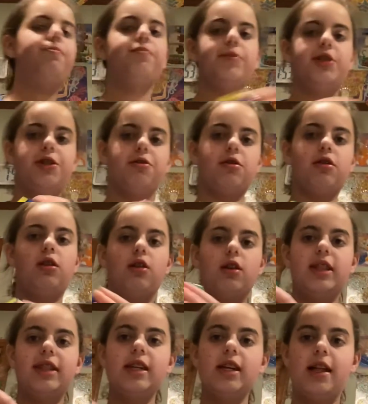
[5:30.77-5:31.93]
So you're going to look
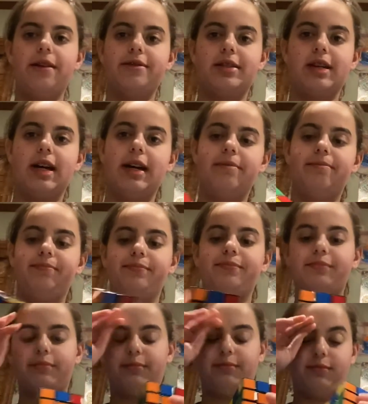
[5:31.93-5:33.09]
at the yellow side.
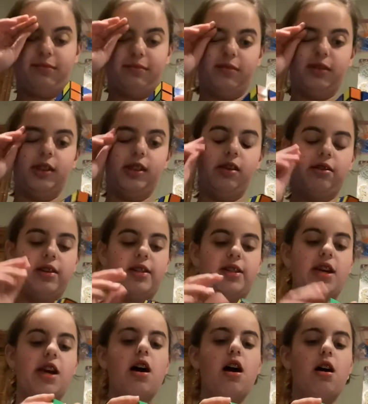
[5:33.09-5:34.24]
You're going to
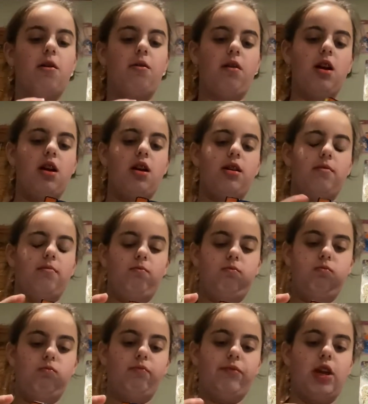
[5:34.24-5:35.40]
say, oh,
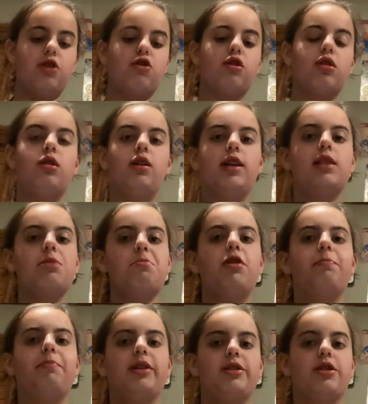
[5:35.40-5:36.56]
and you're going to look at the middle
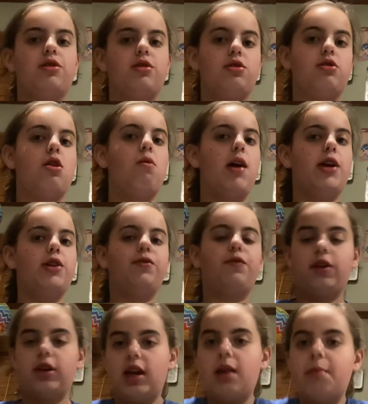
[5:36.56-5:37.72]
pieces. No edge.
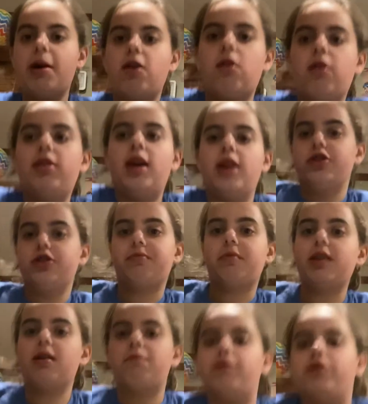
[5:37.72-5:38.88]
Forget about all the edges right
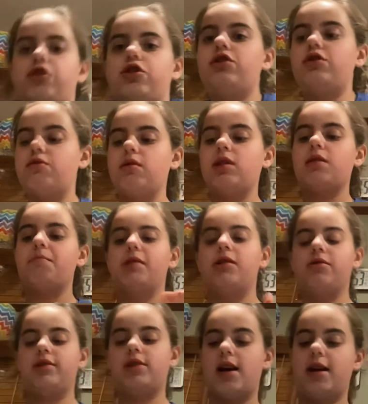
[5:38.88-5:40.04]
now. We're just doing the middle
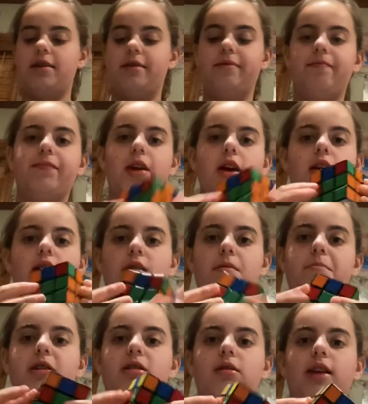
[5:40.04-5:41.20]
side, the
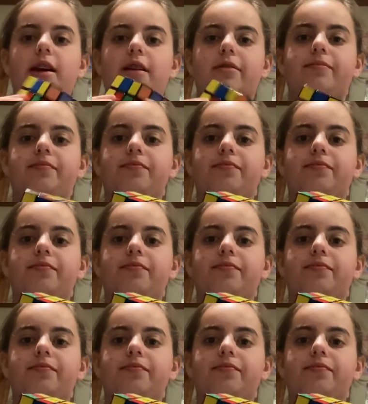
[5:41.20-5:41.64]
middle layer.